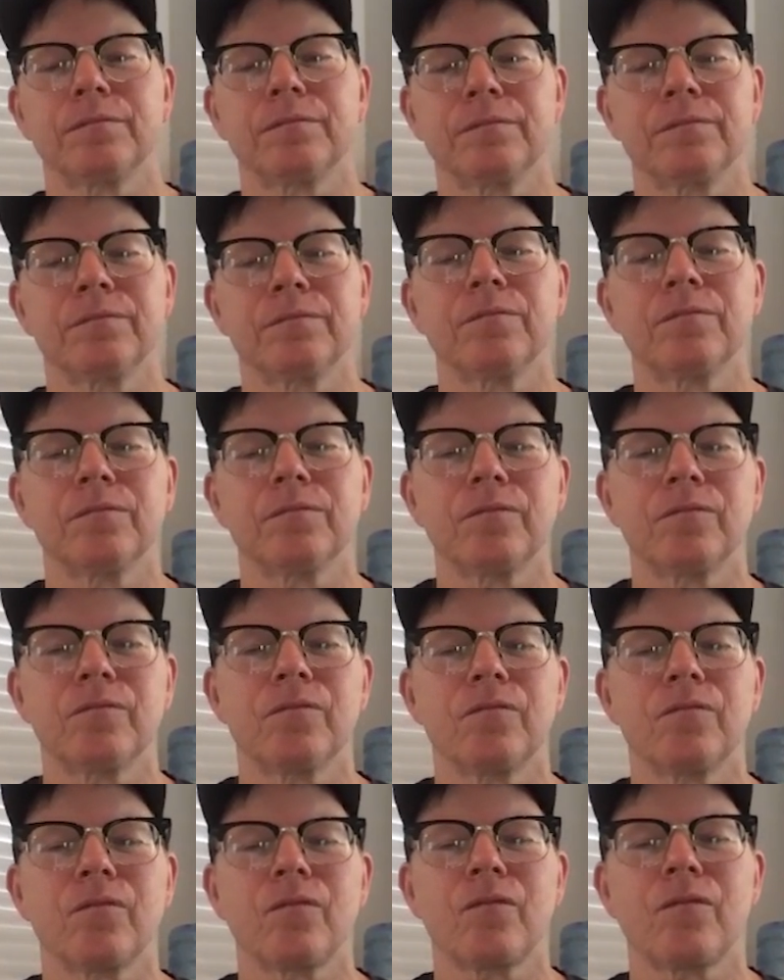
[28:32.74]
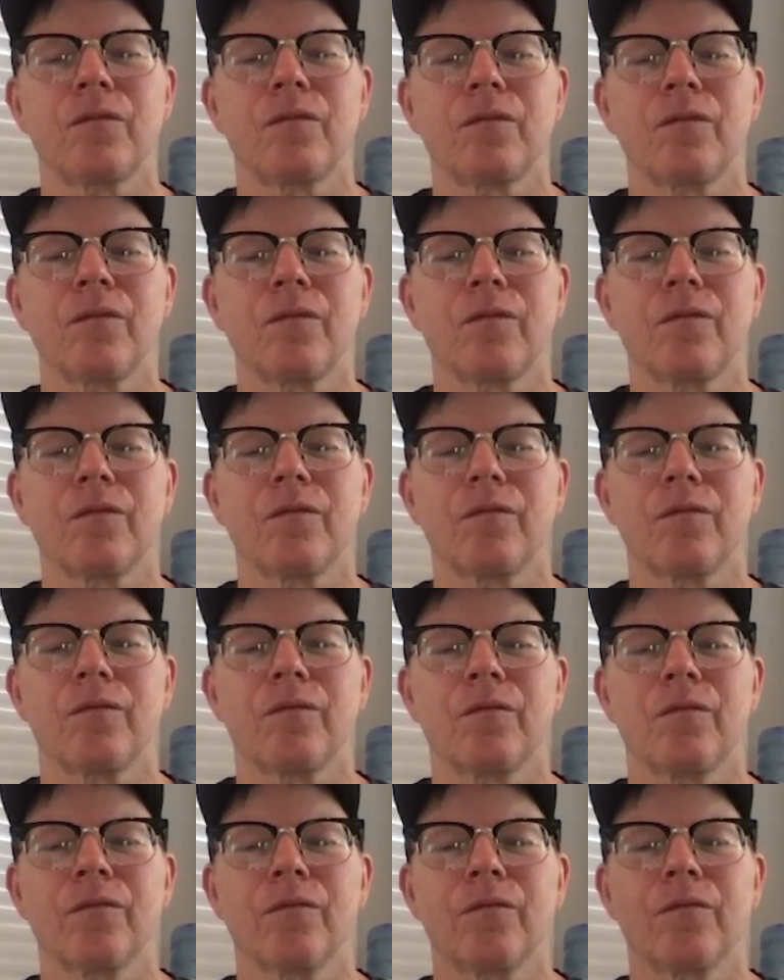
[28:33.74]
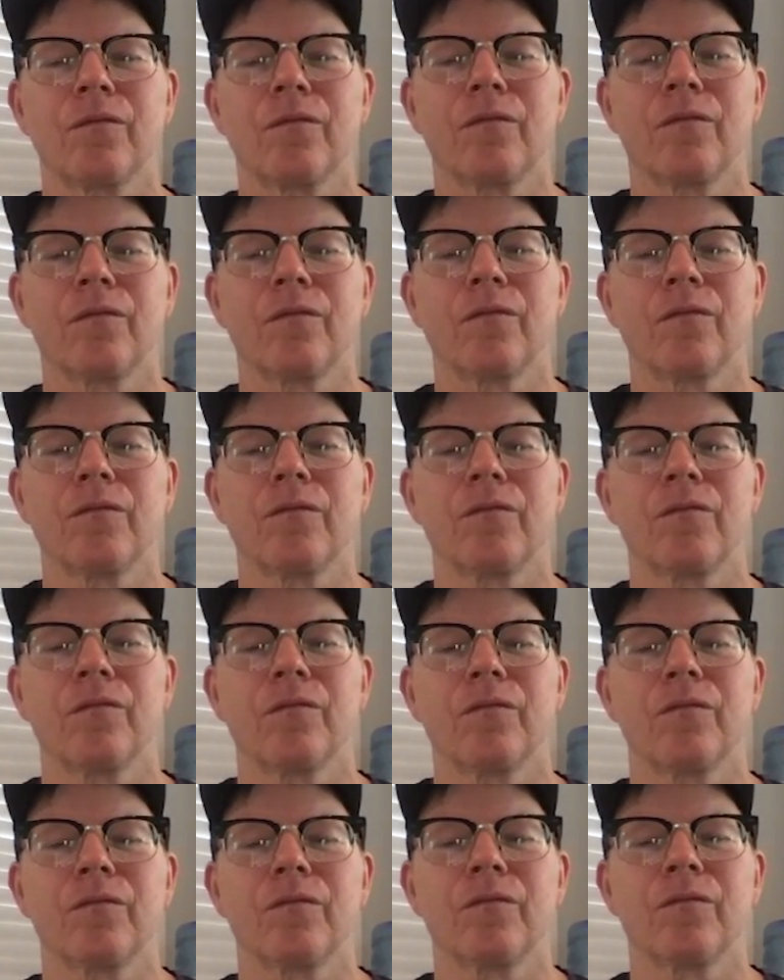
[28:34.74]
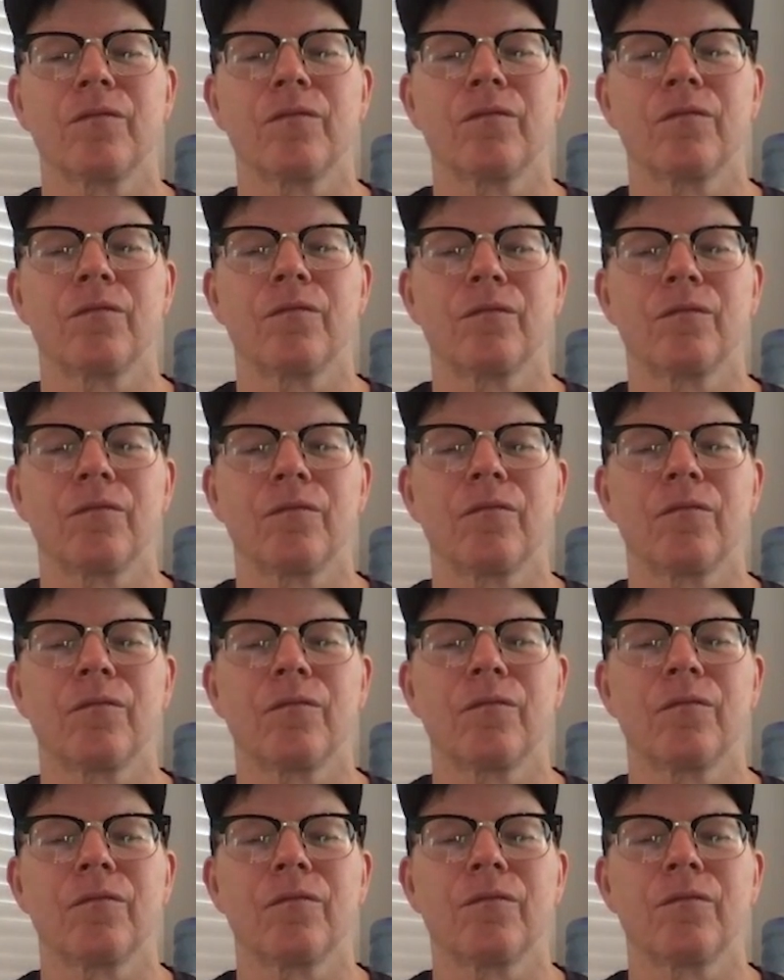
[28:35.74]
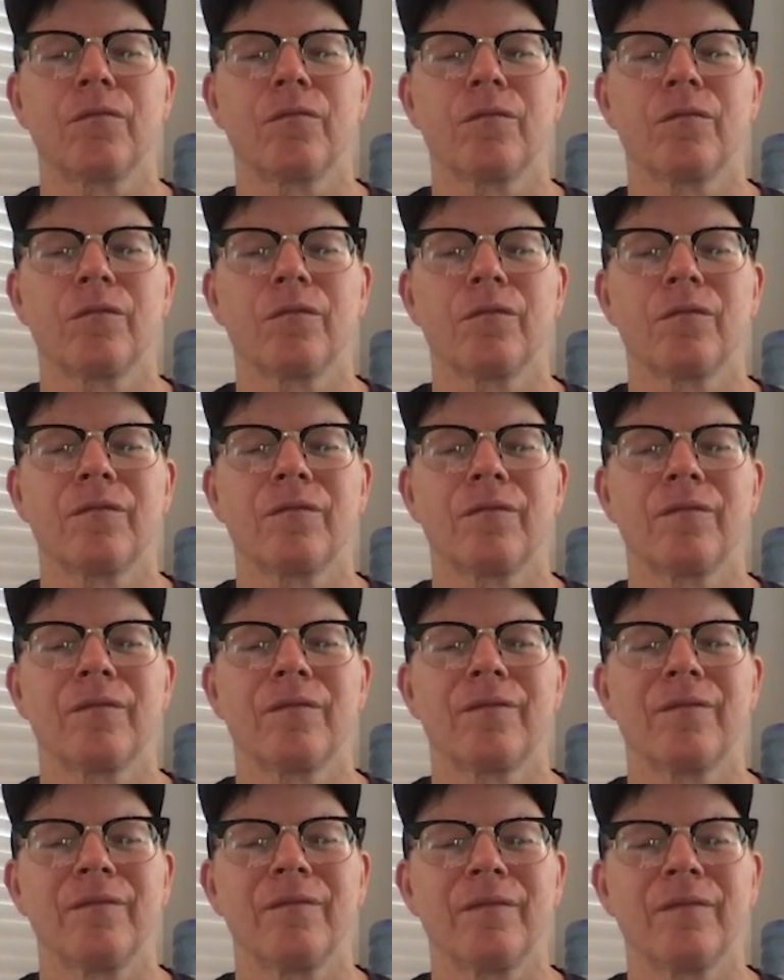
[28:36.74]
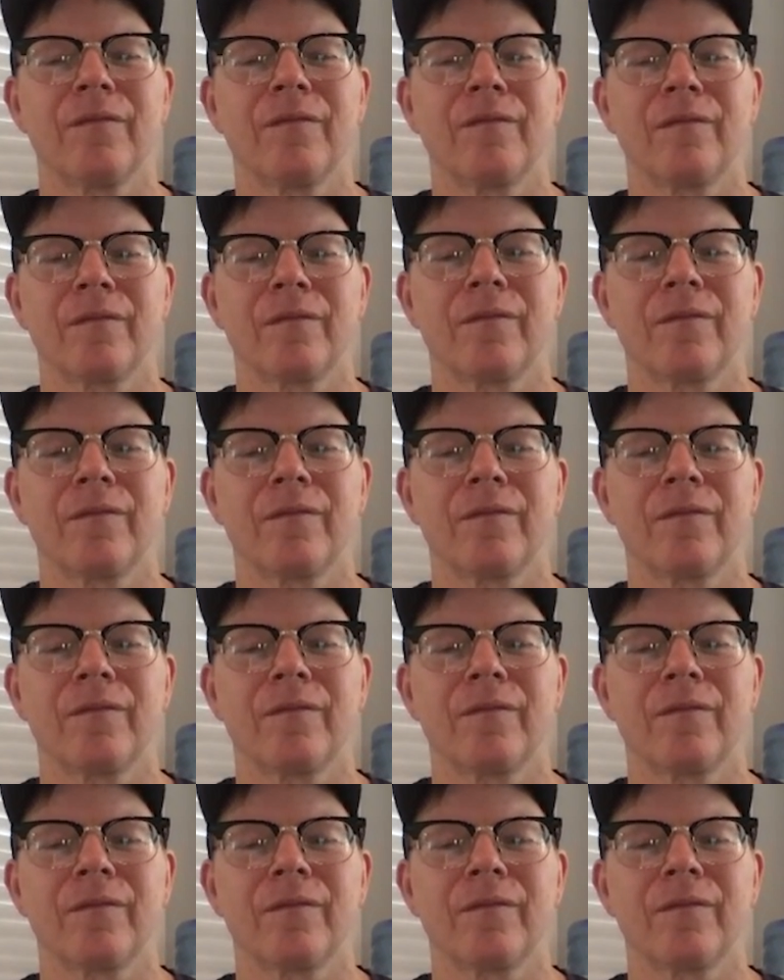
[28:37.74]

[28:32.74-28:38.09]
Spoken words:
(silent)